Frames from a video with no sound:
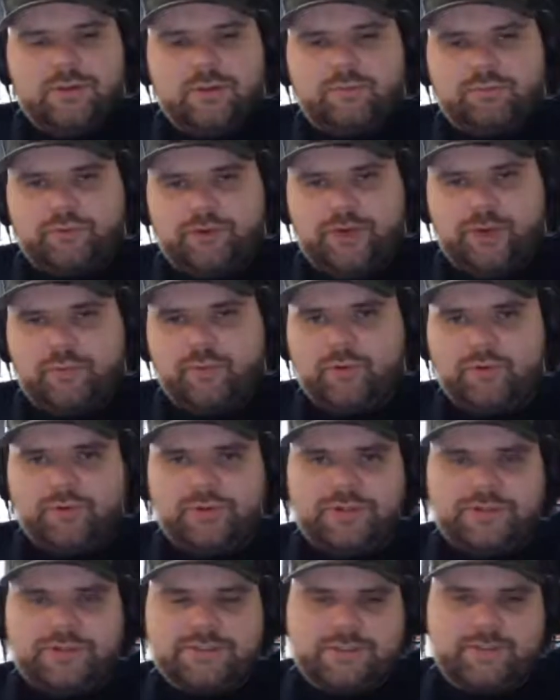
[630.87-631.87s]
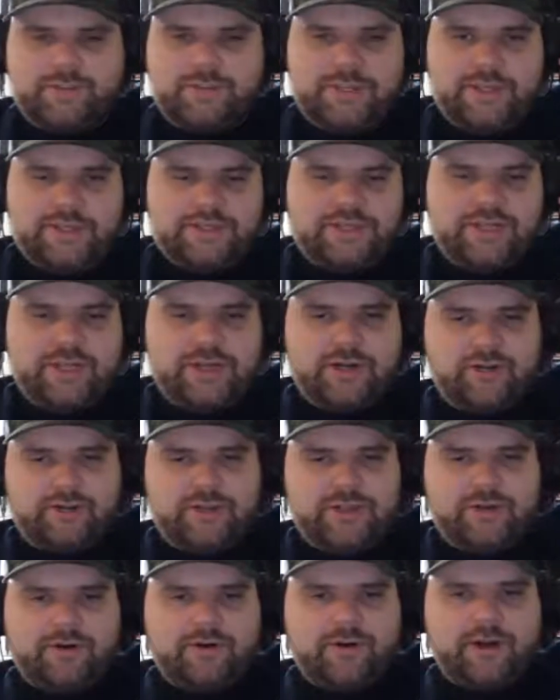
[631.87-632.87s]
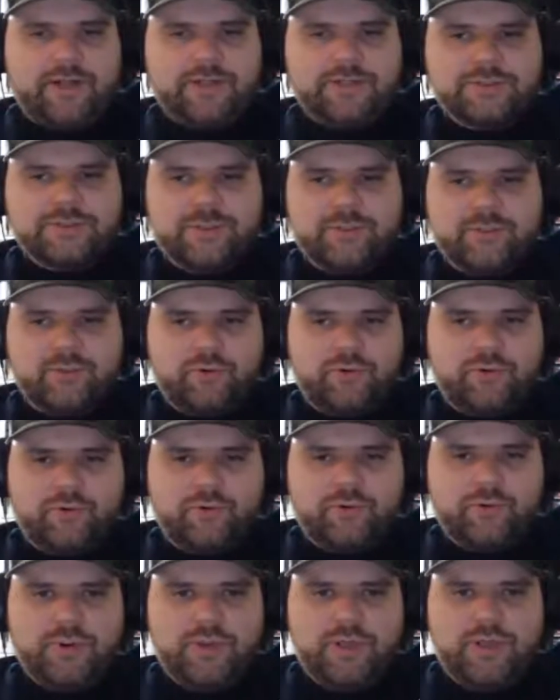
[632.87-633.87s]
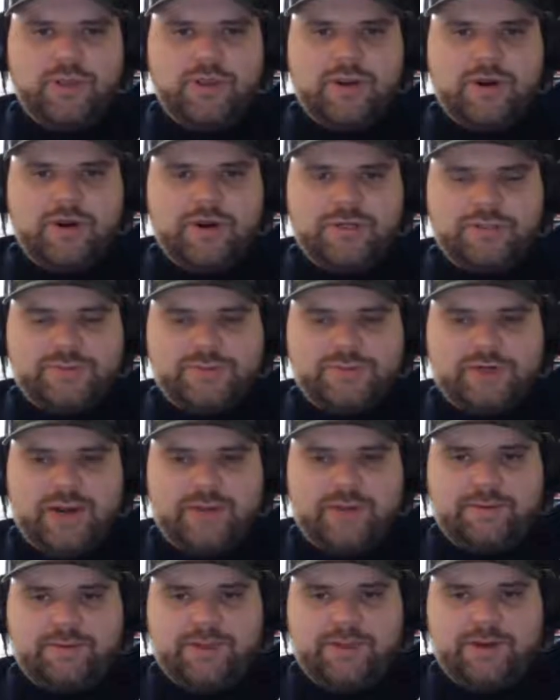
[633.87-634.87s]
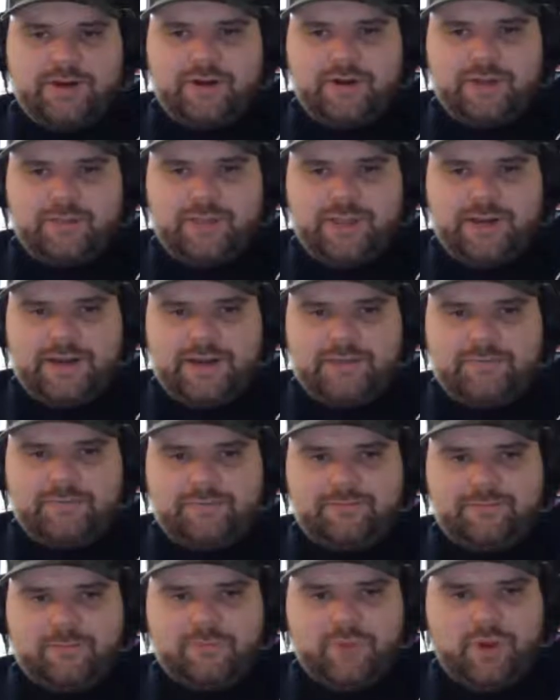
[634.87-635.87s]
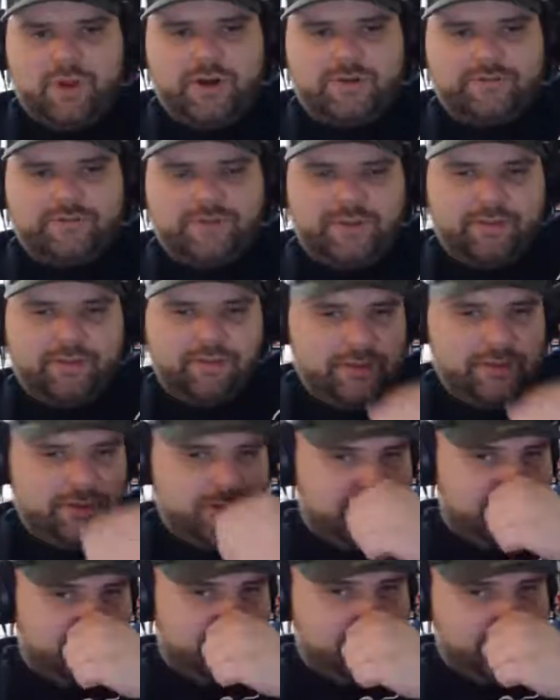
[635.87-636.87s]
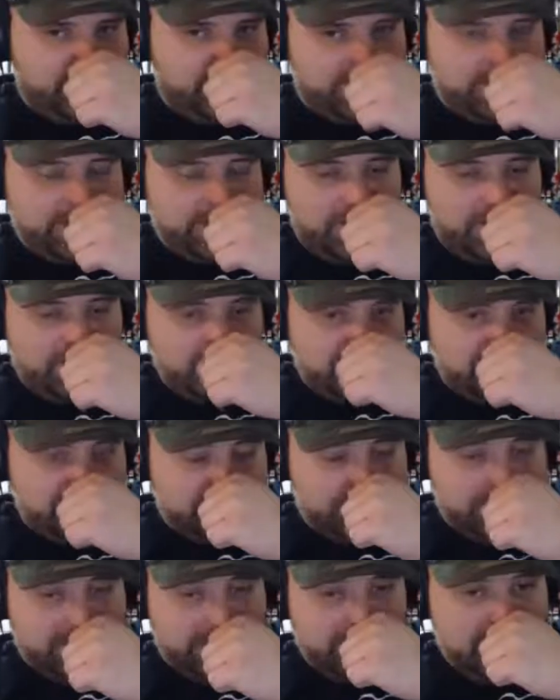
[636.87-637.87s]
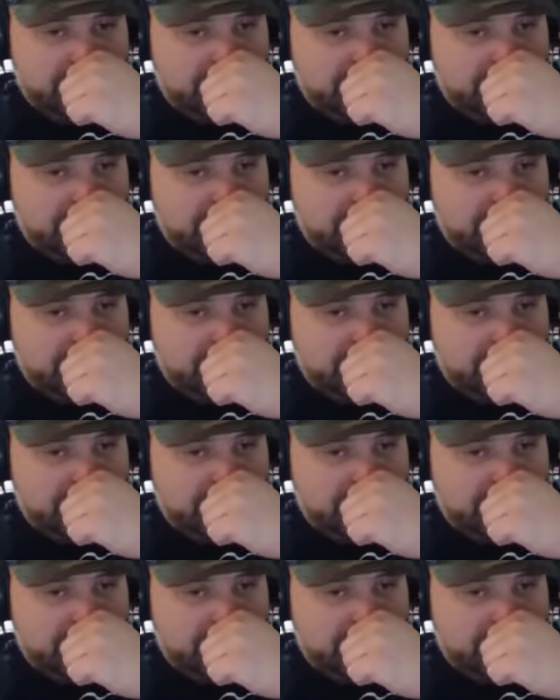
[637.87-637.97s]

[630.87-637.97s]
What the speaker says: re-uploaded it to the main channel later on. So people who are subscribing there that may not know how to find the link here can also see it.